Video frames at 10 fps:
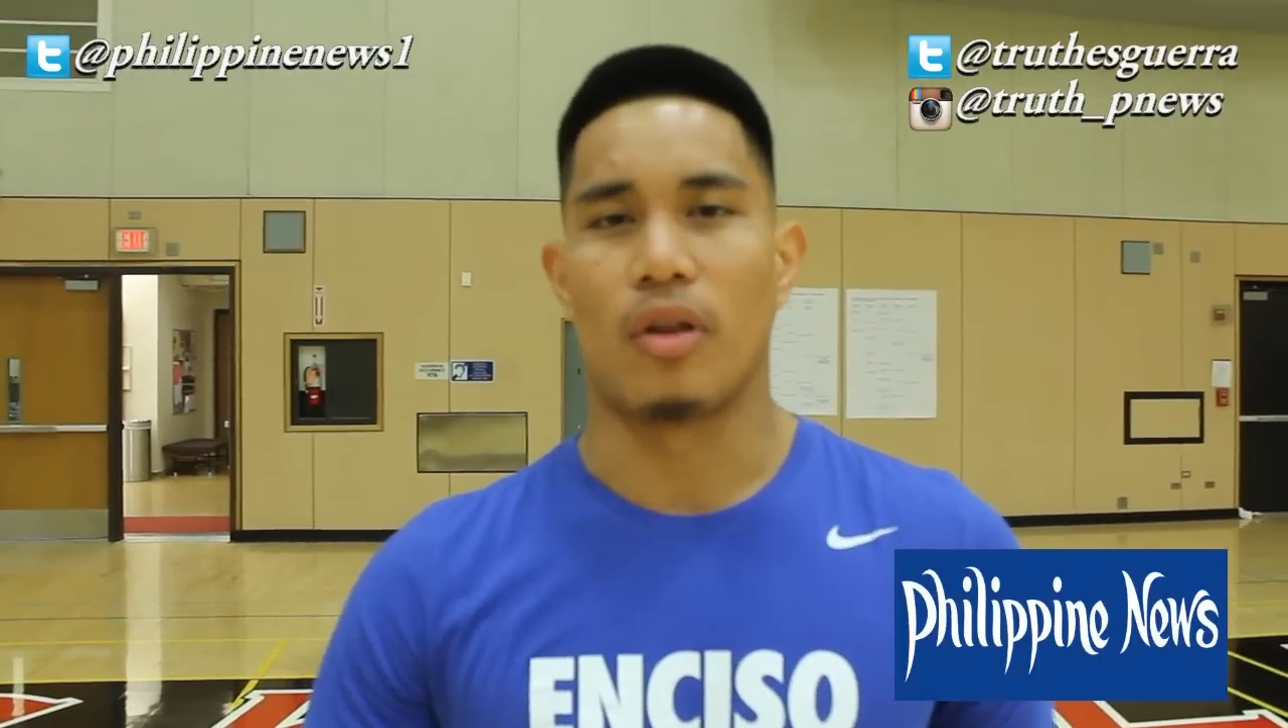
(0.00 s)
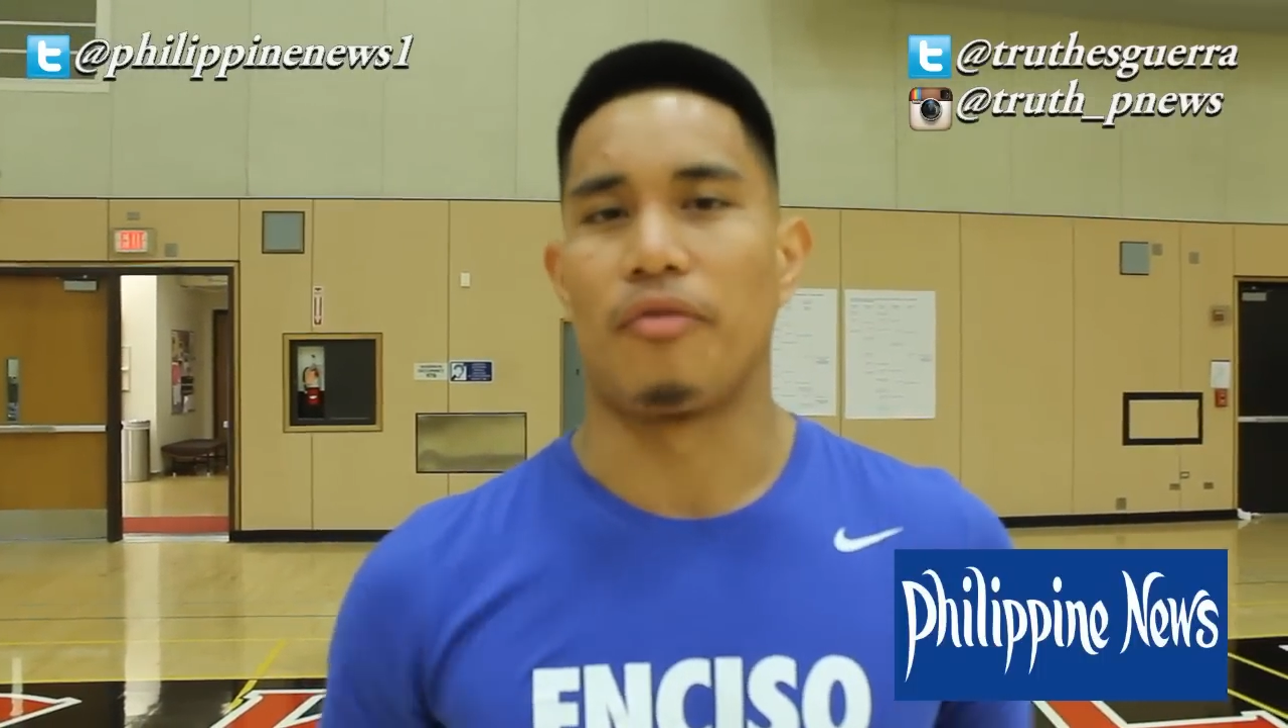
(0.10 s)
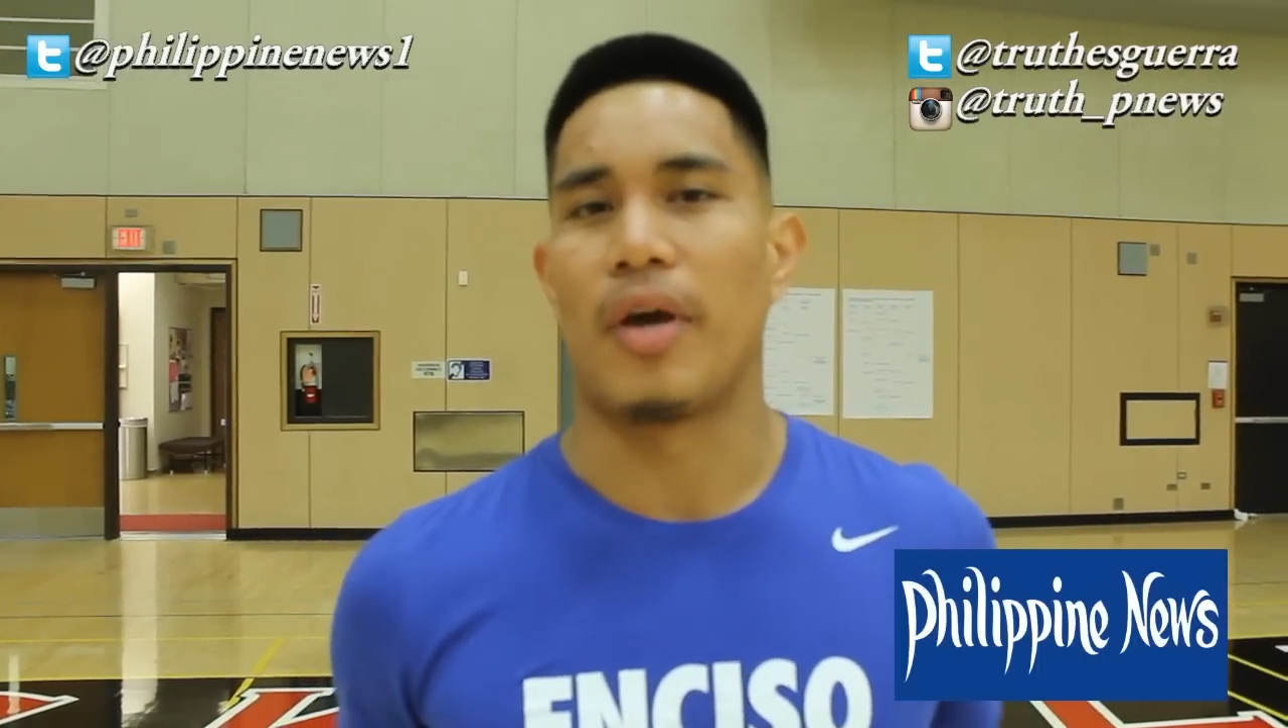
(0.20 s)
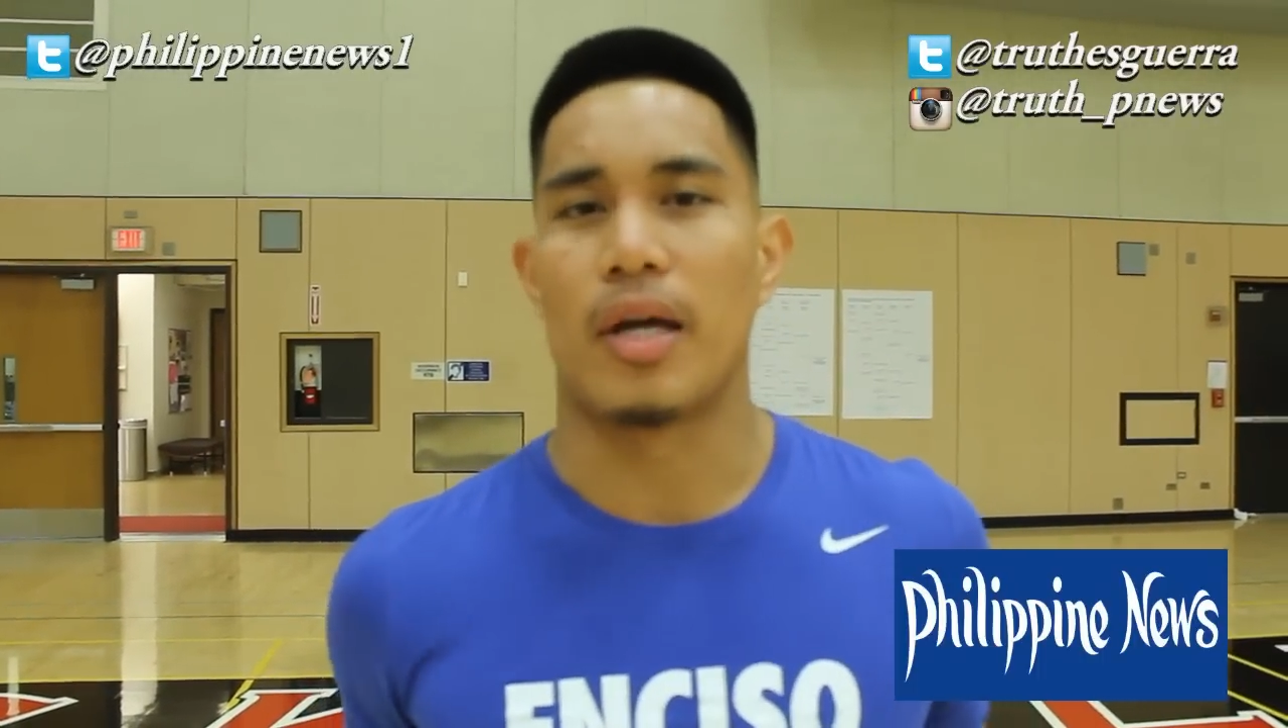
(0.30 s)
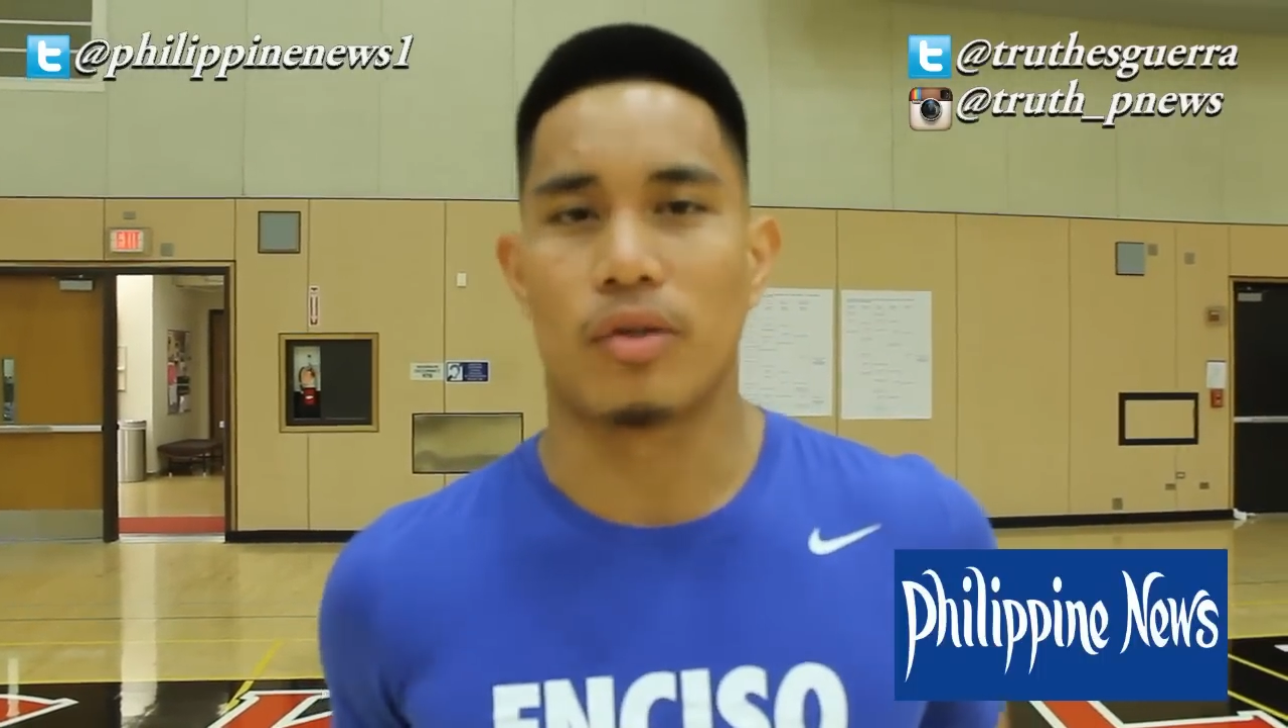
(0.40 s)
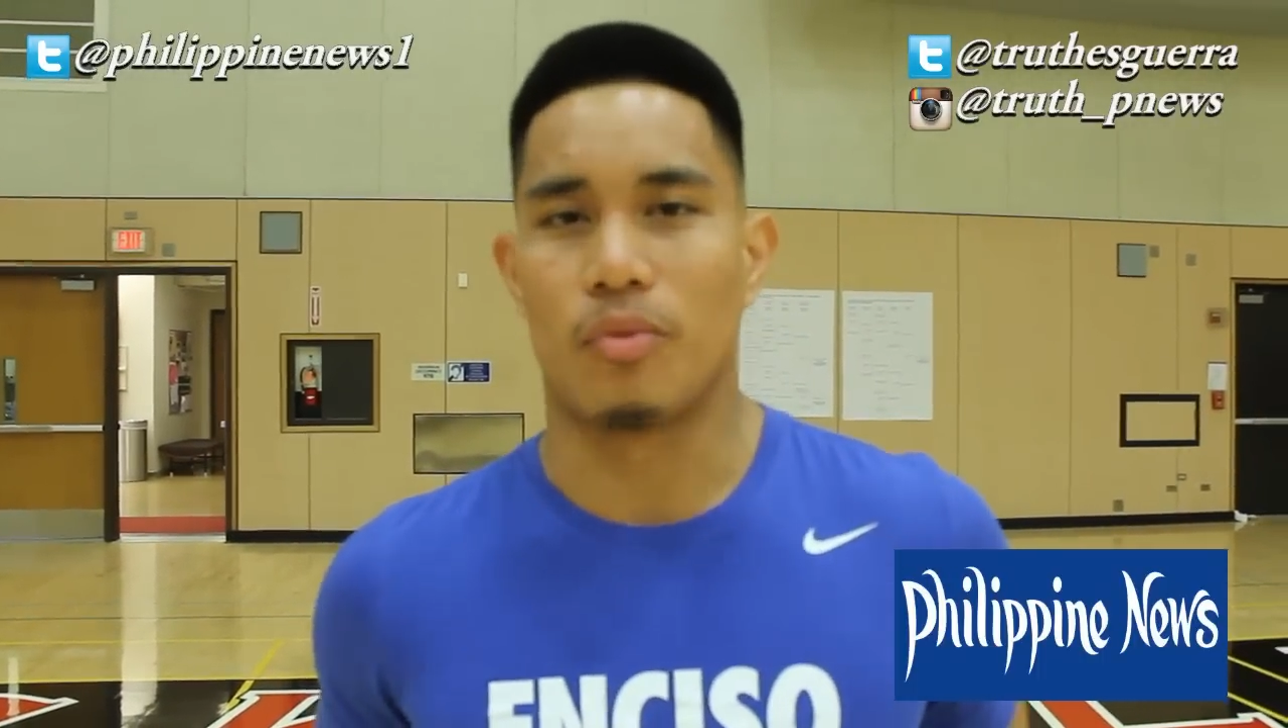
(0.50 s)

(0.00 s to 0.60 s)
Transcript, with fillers: all the fans